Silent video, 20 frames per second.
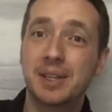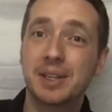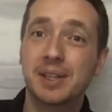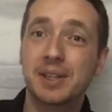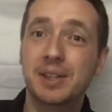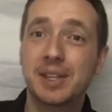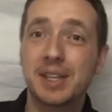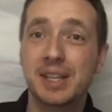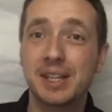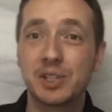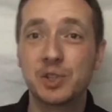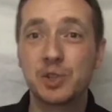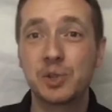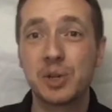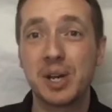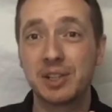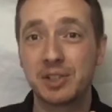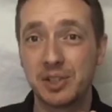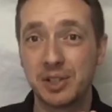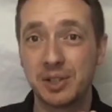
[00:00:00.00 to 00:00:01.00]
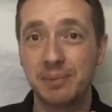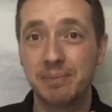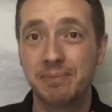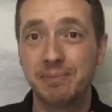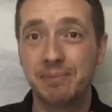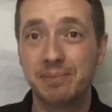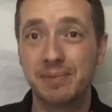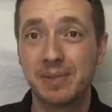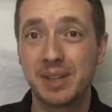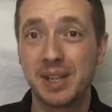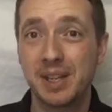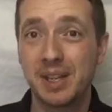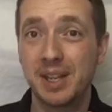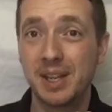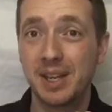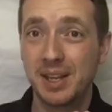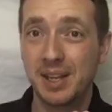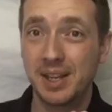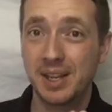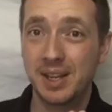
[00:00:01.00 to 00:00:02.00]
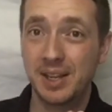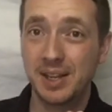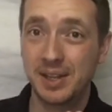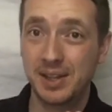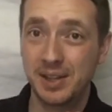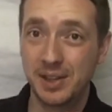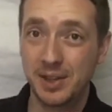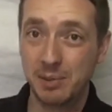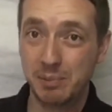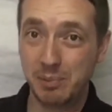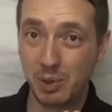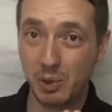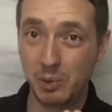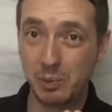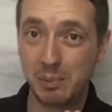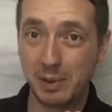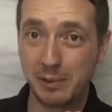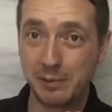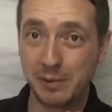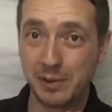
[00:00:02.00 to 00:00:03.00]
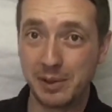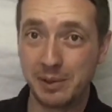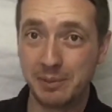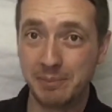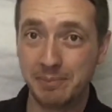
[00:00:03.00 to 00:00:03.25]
the extractor, the bolt buffer,